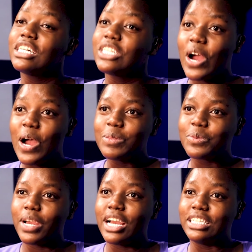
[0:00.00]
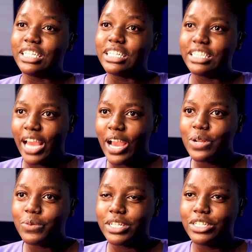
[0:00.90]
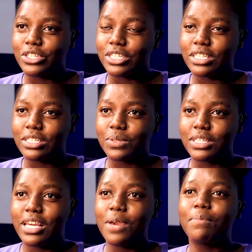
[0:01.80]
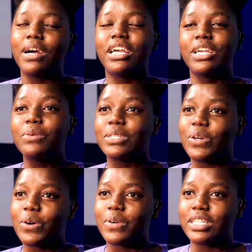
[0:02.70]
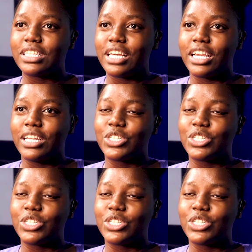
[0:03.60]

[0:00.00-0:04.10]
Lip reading: There are times where I did doubt when Jesus was there, but he was always there.